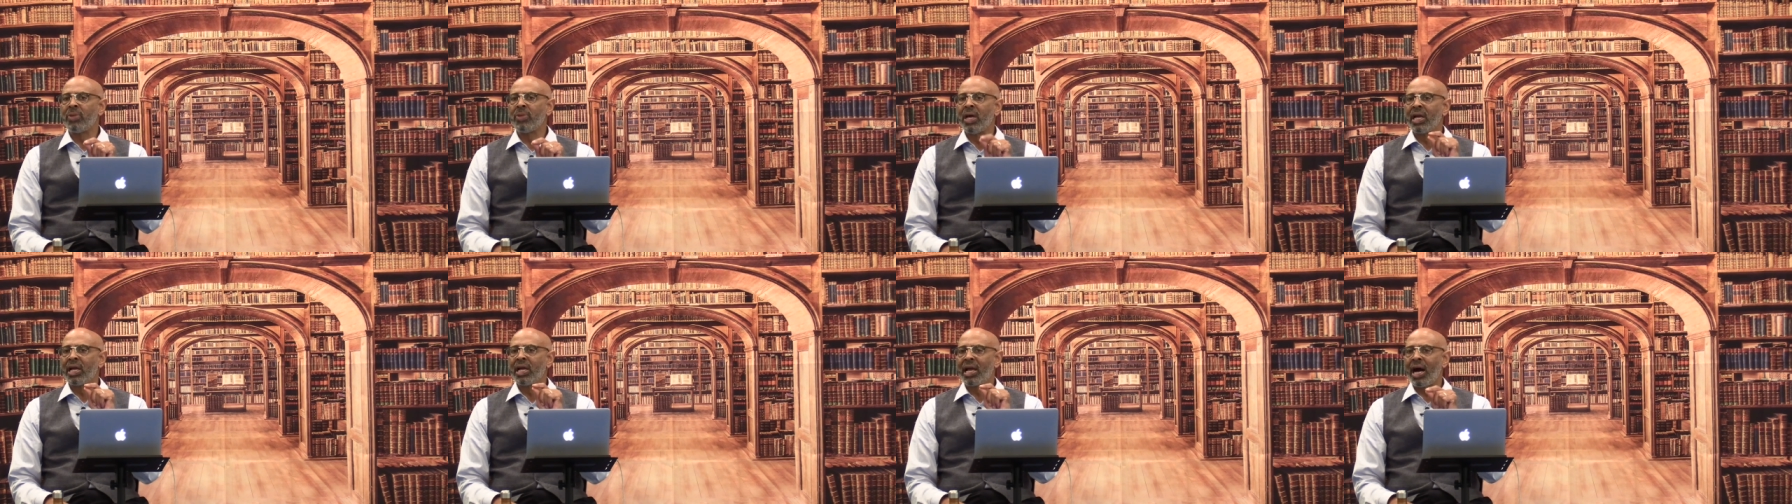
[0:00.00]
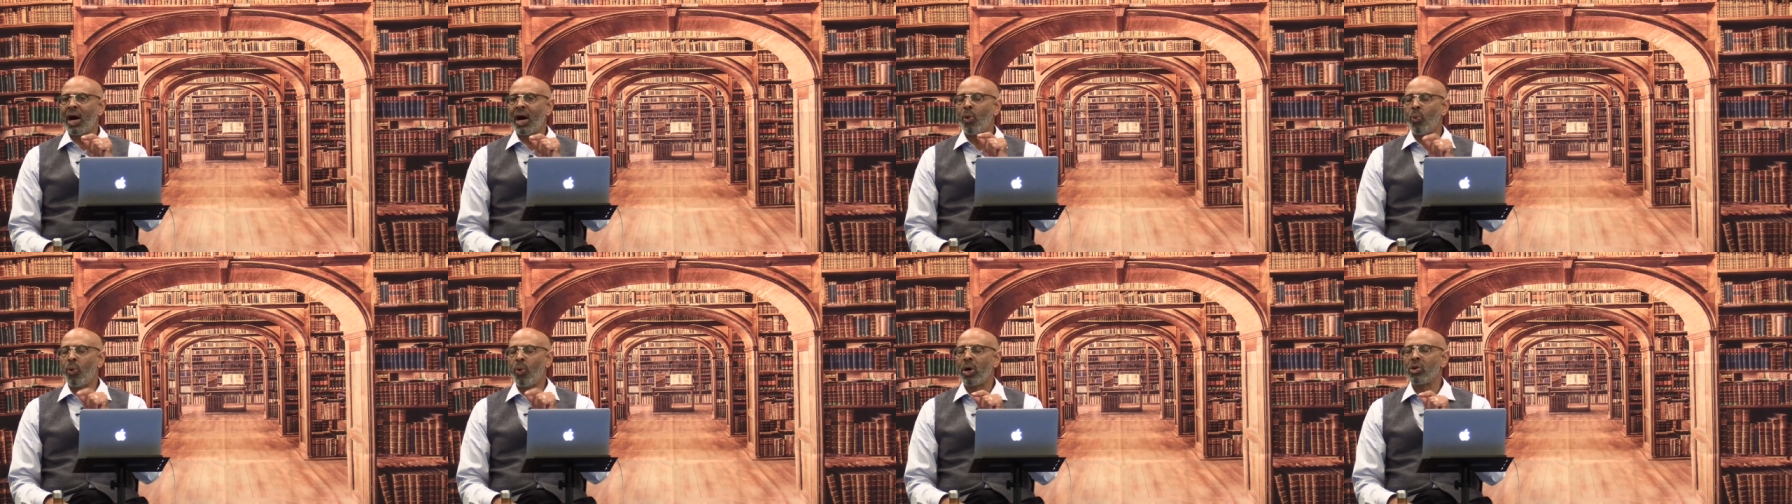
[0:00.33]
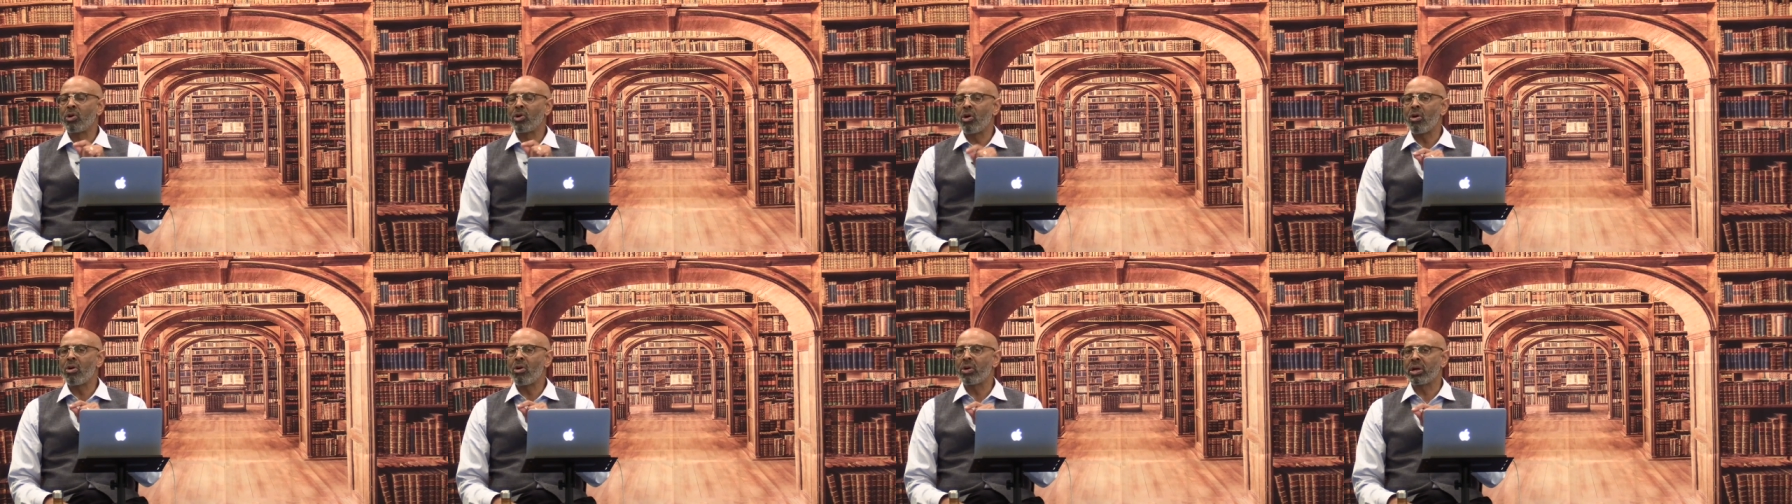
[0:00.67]
got one
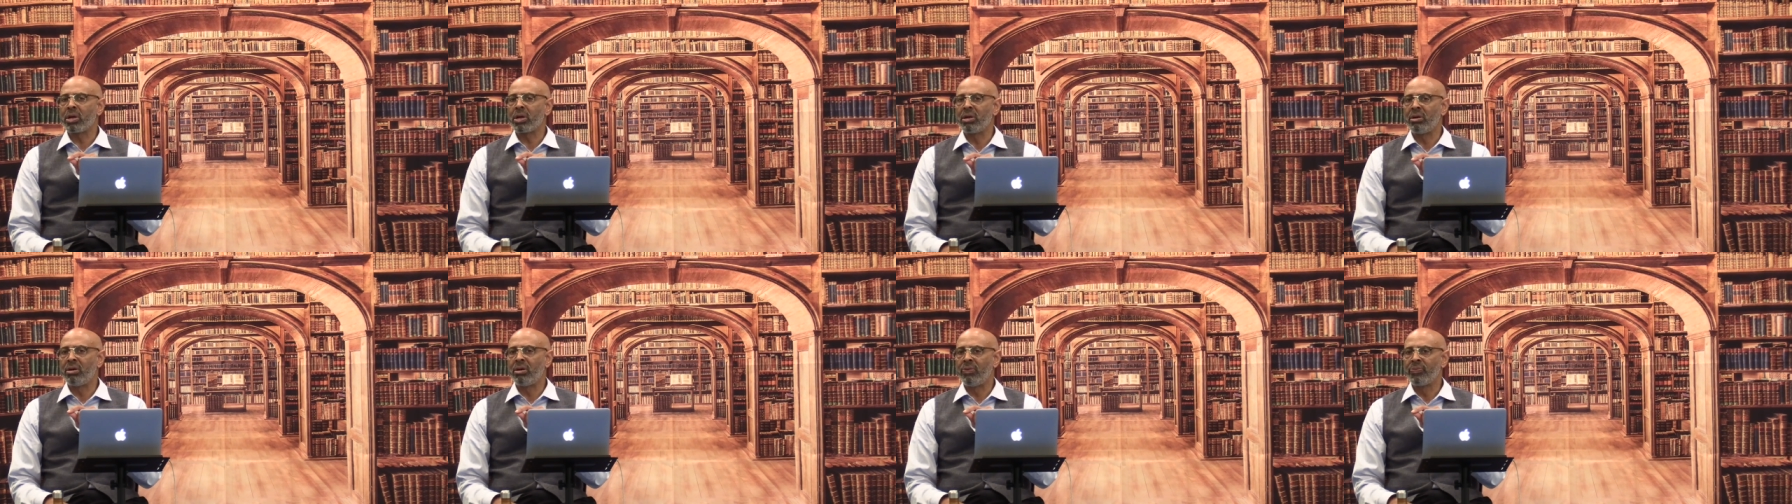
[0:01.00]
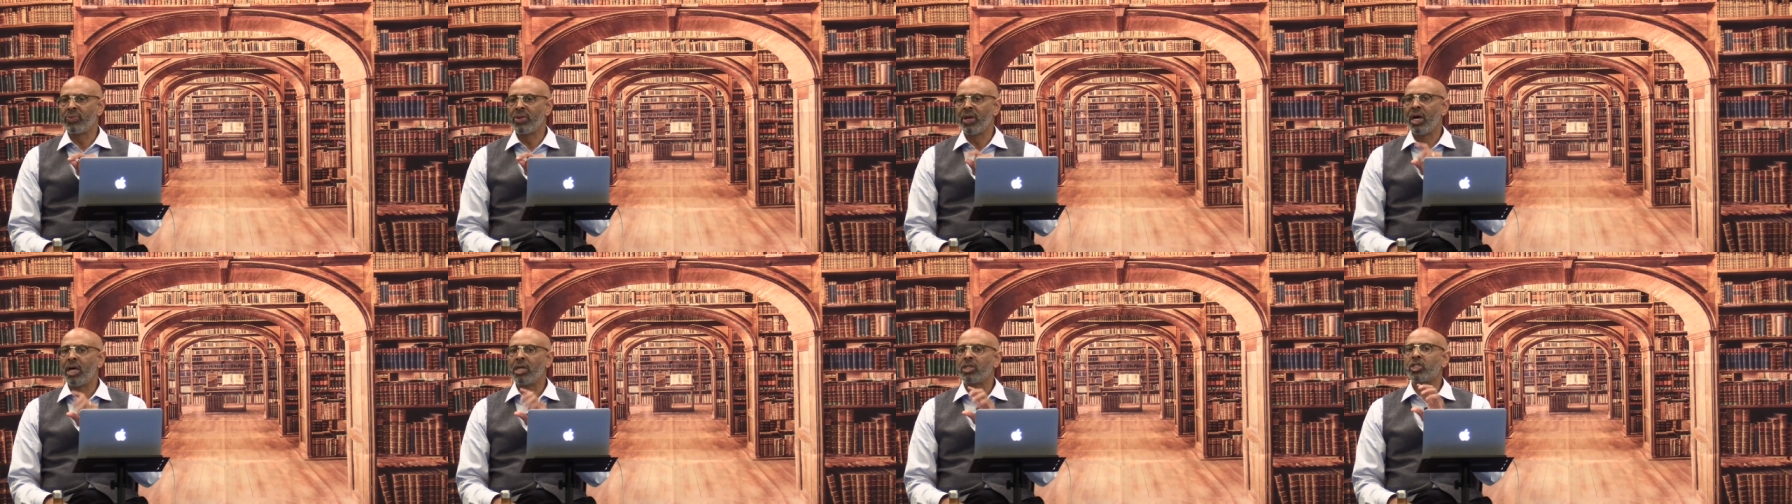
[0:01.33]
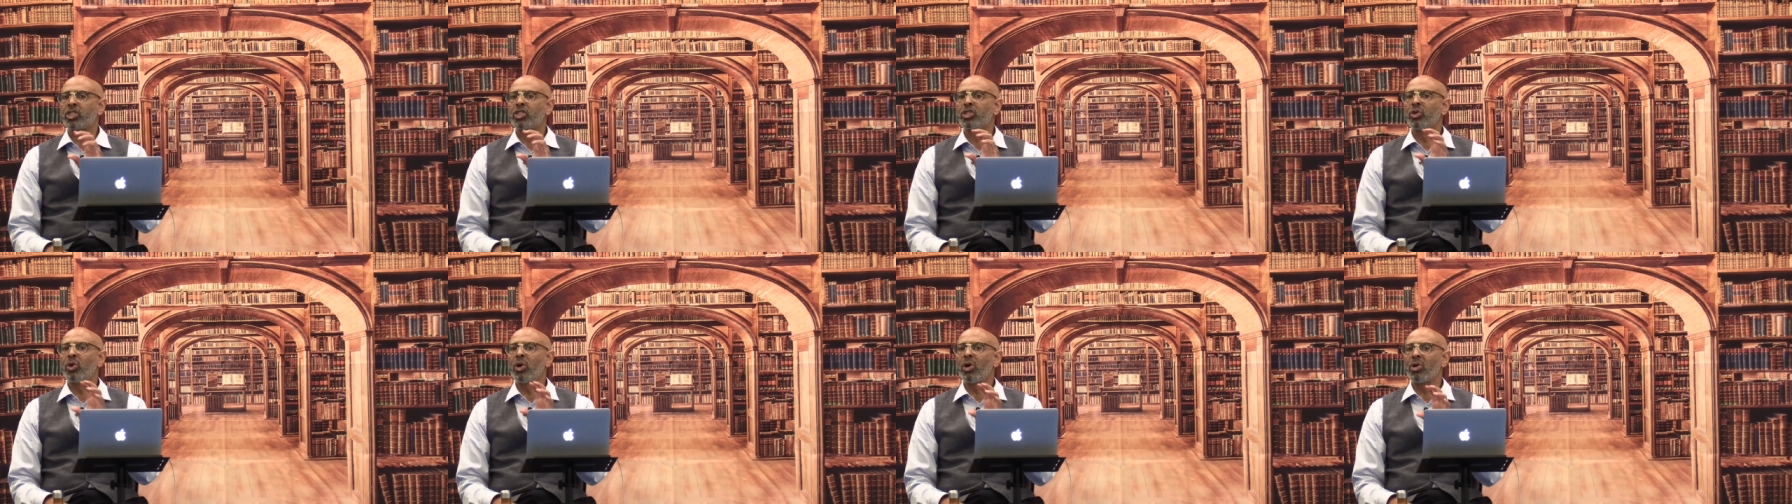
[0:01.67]
oracle,
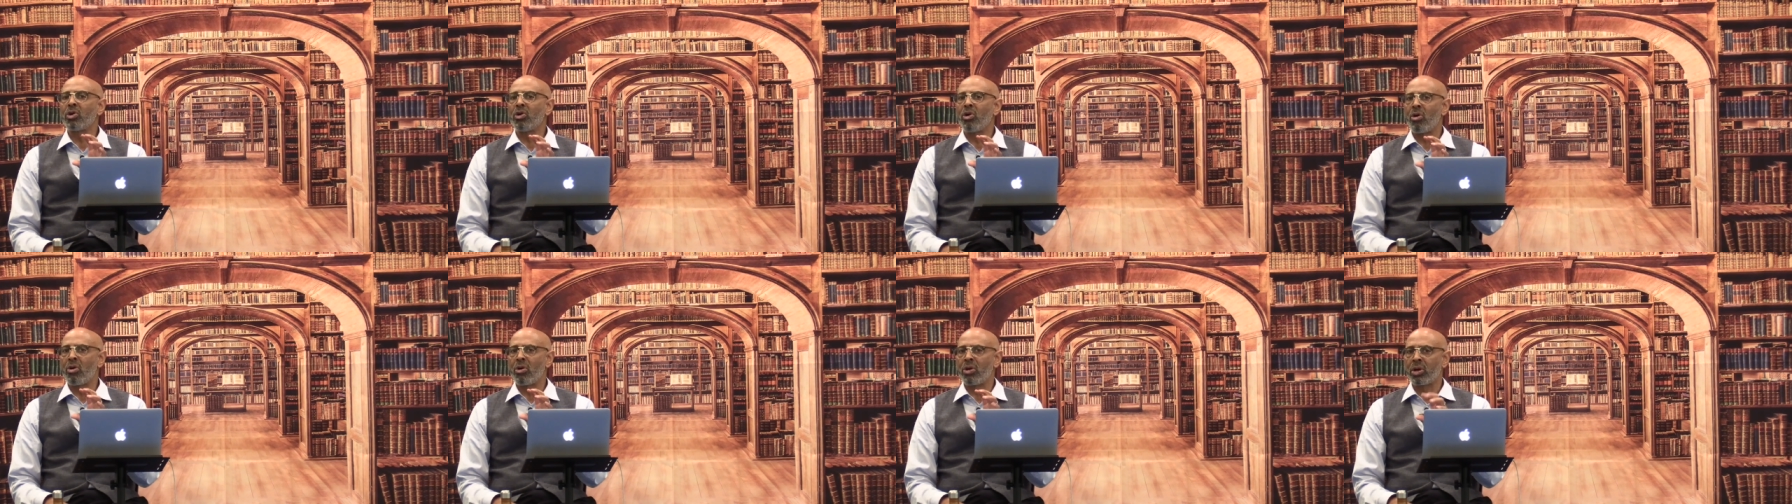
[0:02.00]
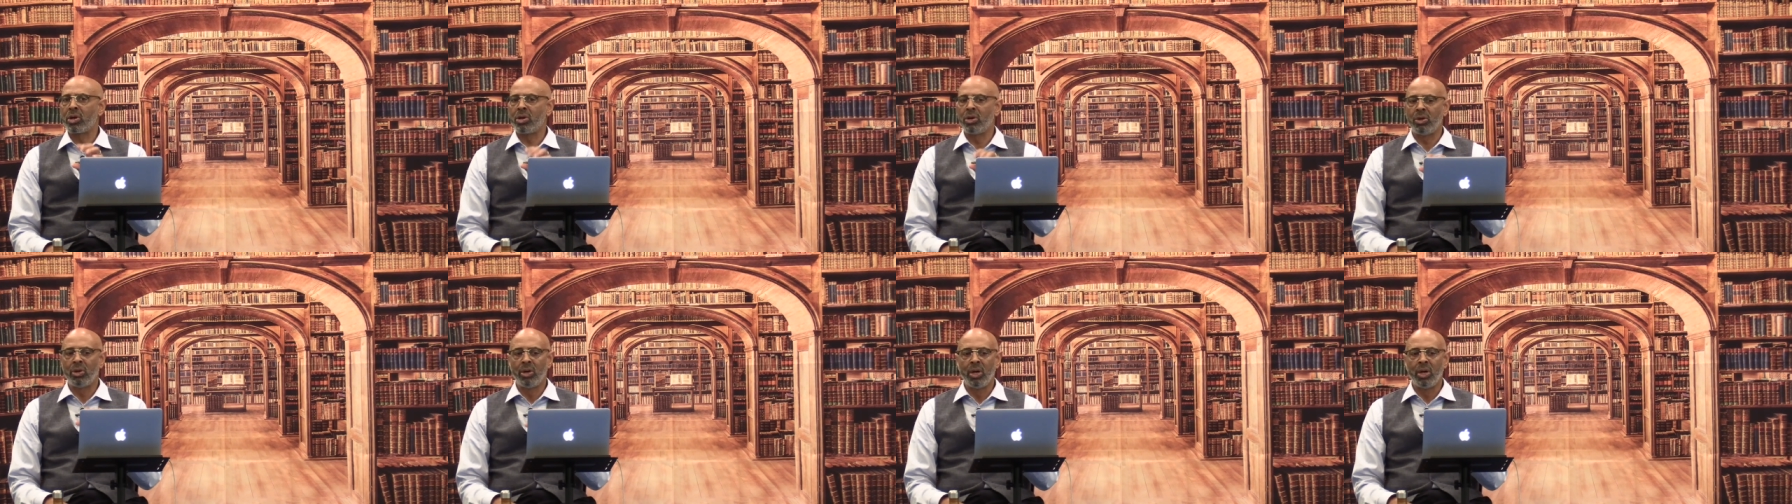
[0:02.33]
short oracle.